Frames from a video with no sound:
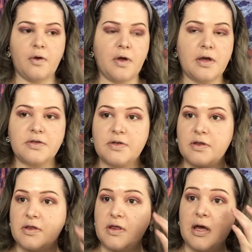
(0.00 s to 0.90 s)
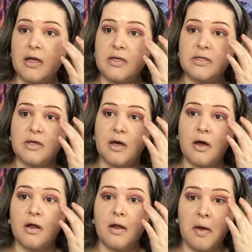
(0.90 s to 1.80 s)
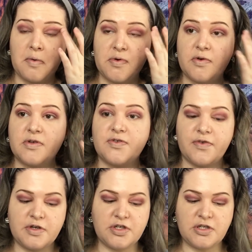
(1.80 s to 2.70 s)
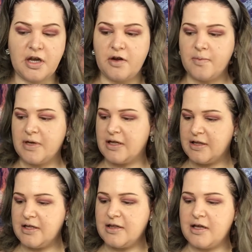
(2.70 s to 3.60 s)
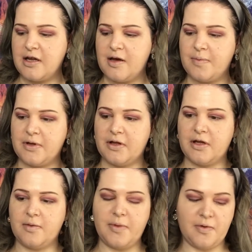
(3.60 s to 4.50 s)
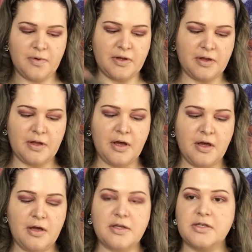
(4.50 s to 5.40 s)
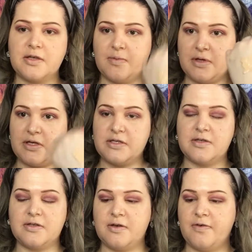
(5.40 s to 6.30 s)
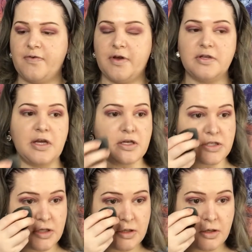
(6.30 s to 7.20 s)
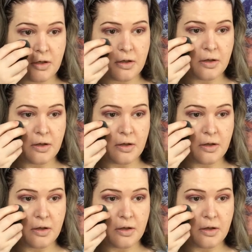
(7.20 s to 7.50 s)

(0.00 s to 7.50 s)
Okay, So that is all I'm doing as far as shadow. I'm going to clean that up a little bit with some of this foundation.